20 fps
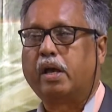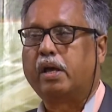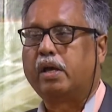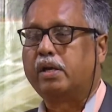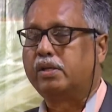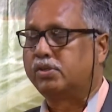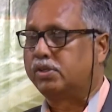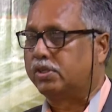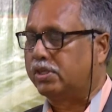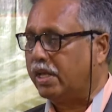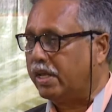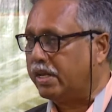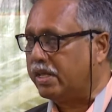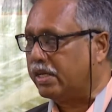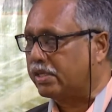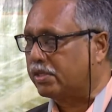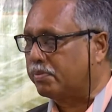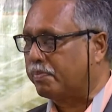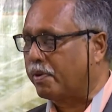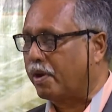
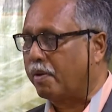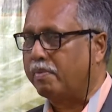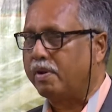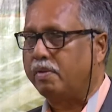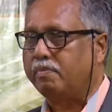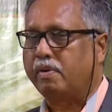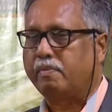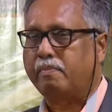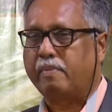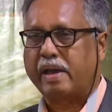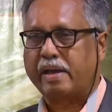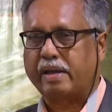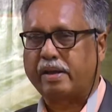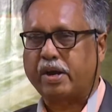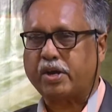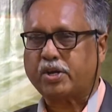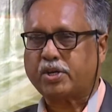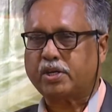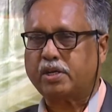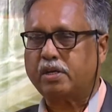serious problem of
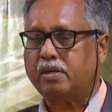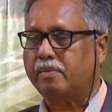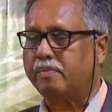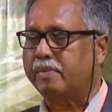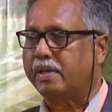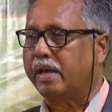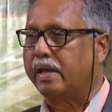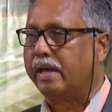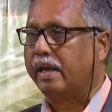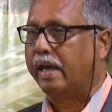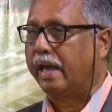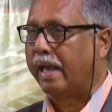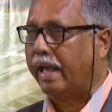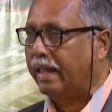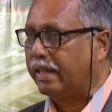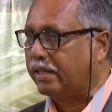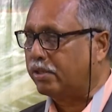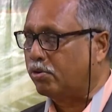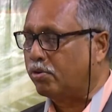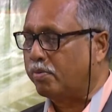migration,
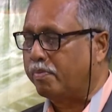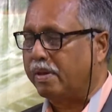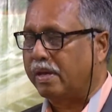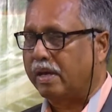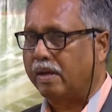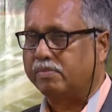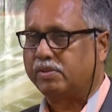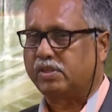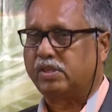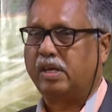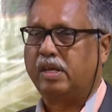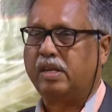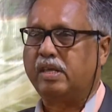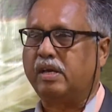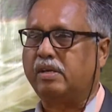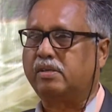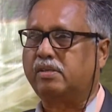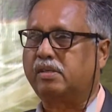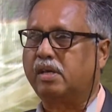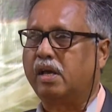health would become
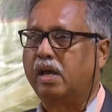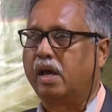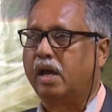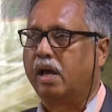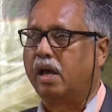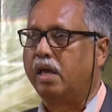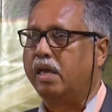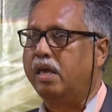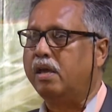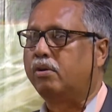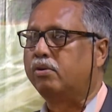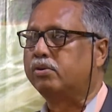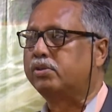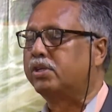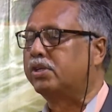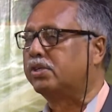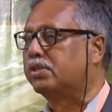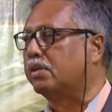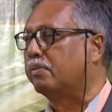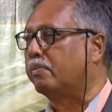serious,
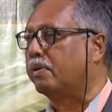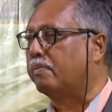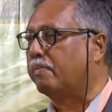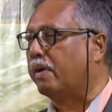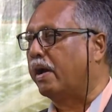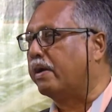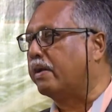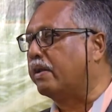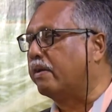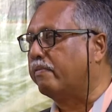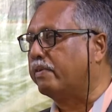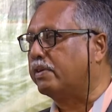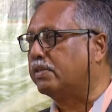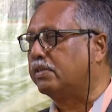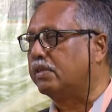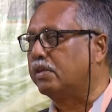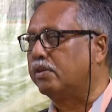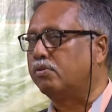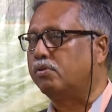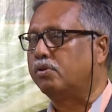ecosystem and
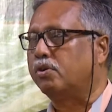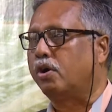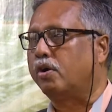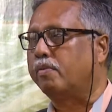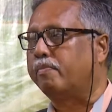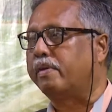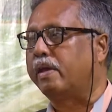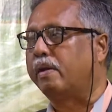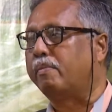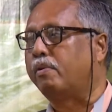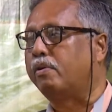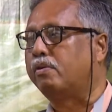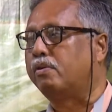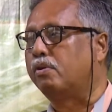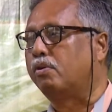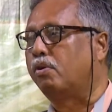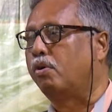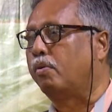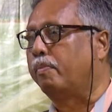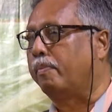biodiversity would not be able to
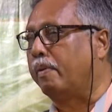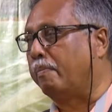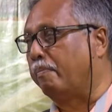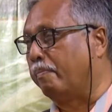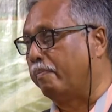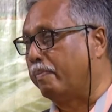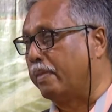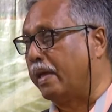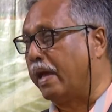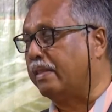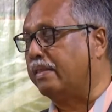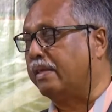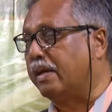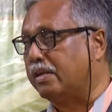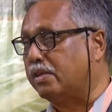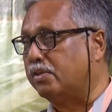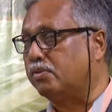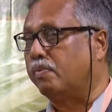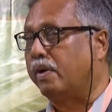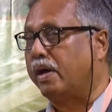cope up. And that
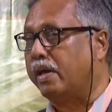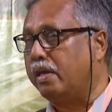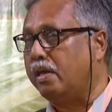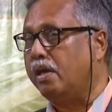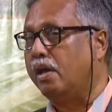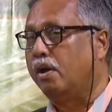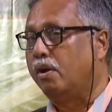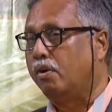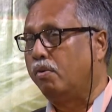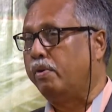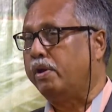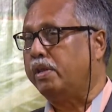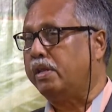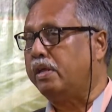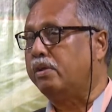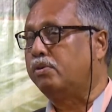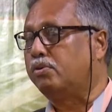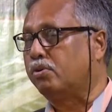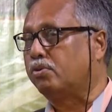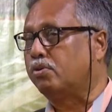is why we
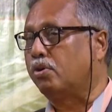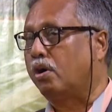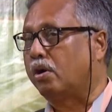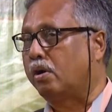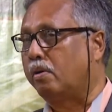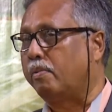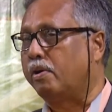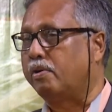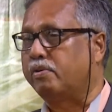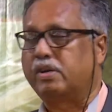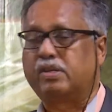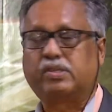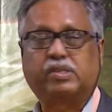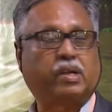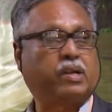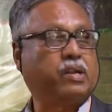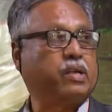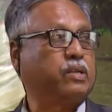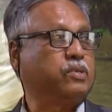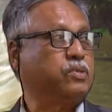need to talk about
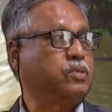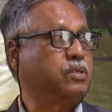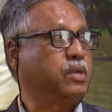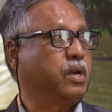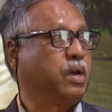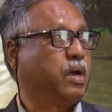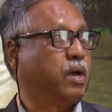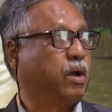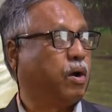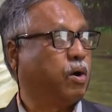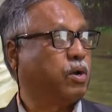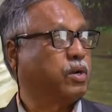resilience or